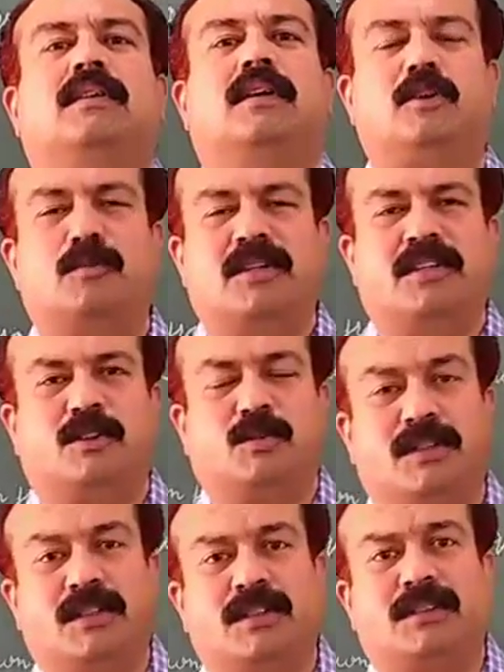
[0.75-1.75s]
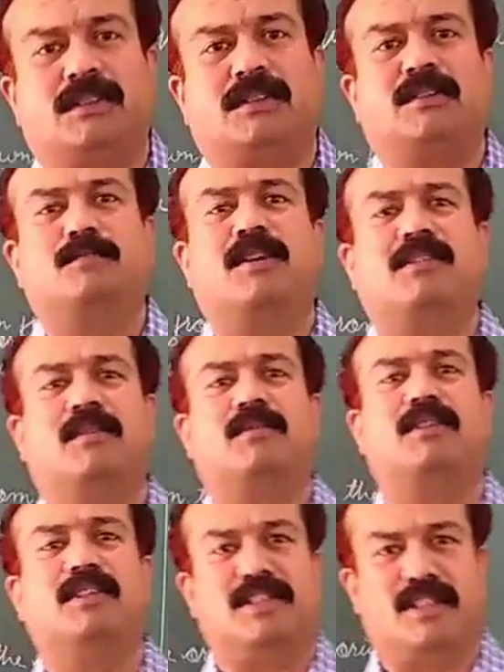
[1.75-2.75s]
Hello my dear student, myself
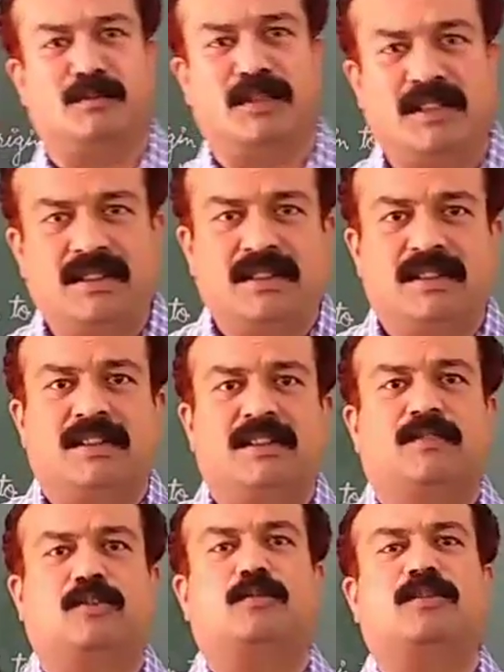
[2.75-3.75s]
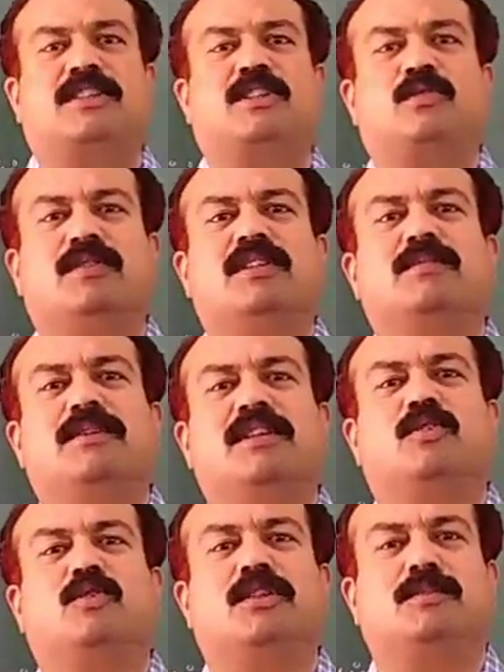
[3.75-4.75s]
SANJAY SHARMA from Rishil
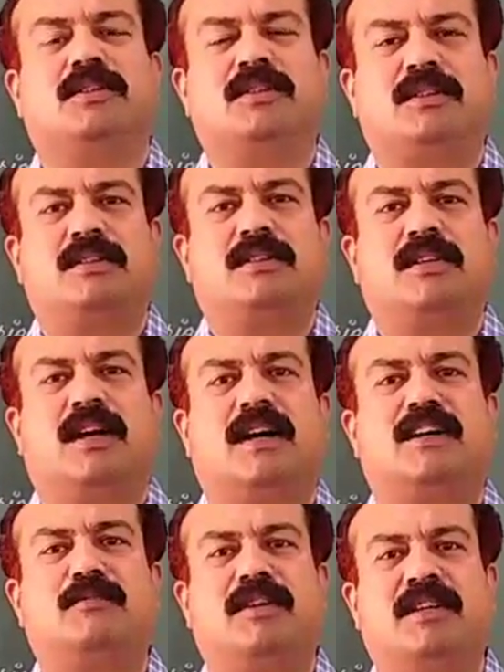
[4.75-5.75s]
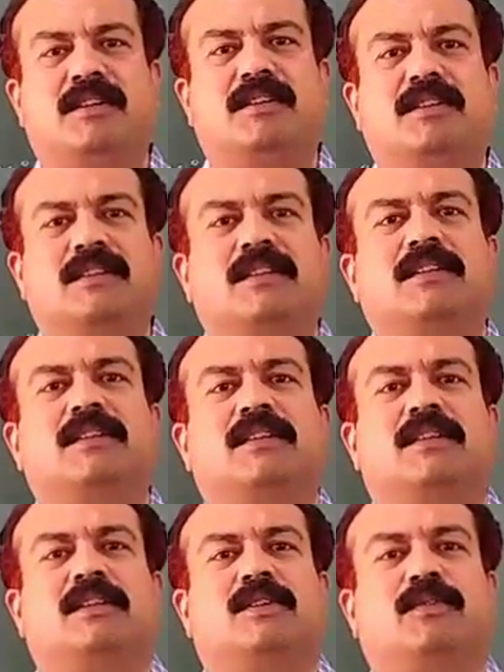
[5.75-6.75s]
Vidyapith Sonipat. I am here
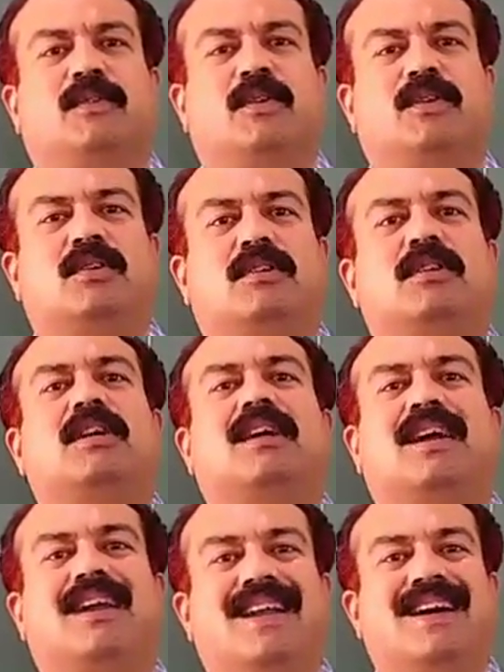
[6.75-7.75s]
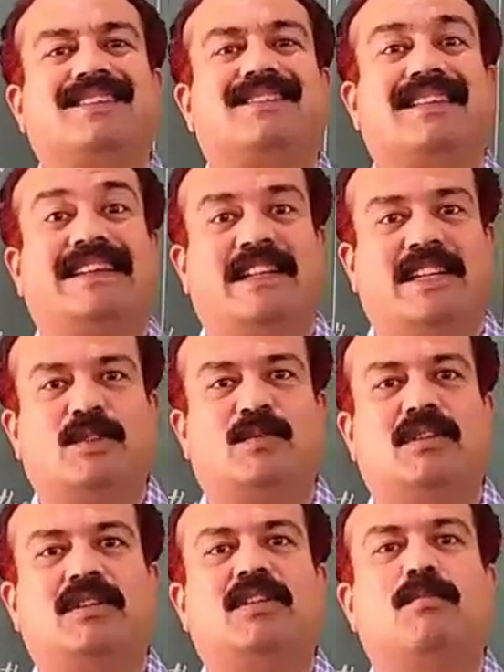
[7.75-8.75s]
for class
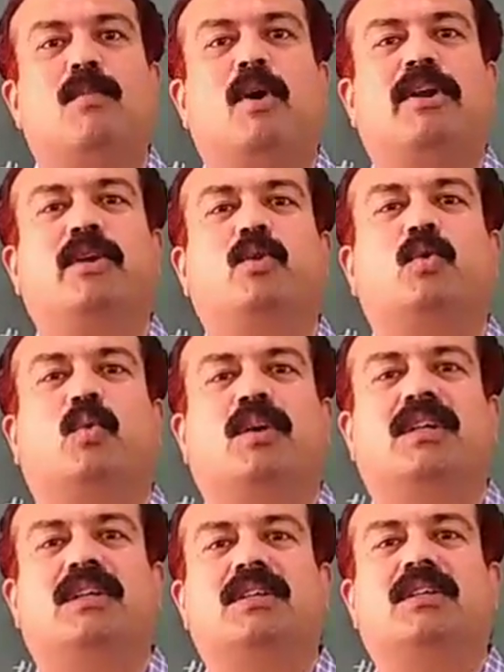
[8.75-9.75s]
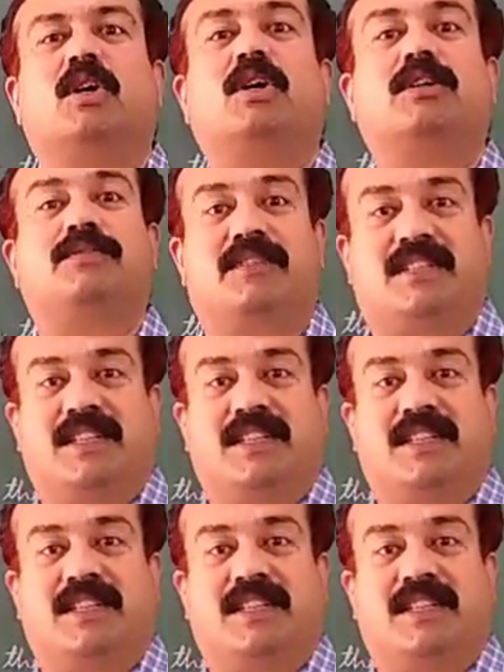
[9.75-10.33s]
11 module 1 of